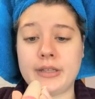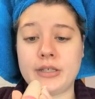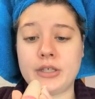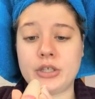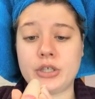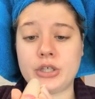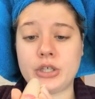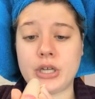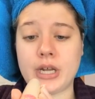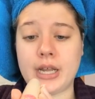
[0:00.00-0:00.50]
the
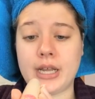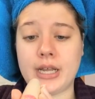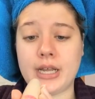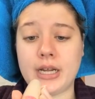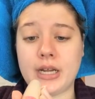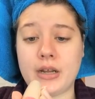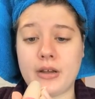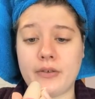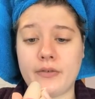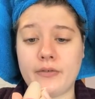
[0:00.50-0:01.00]

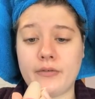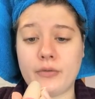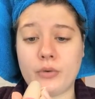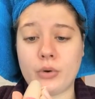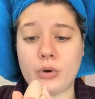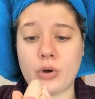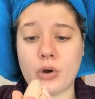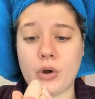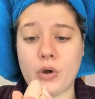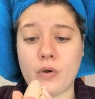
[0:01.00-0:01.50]
shade
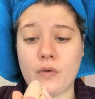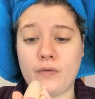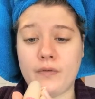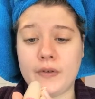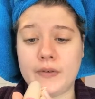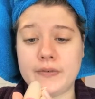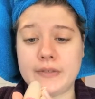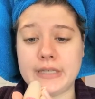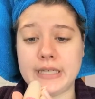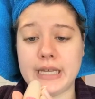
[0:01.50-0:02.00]

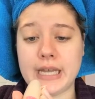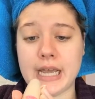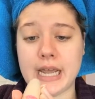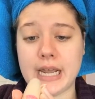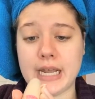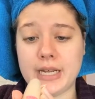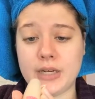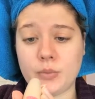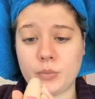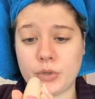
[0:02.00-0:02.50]

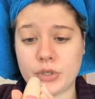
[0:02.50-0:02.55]
4058,